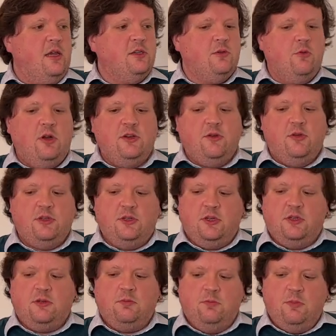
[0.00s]
So what I do is I
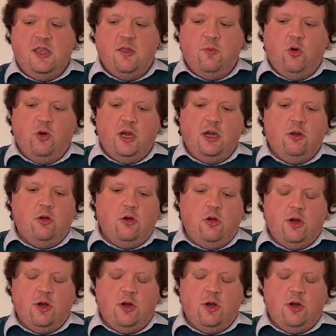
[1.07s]
just, in the morning, log on.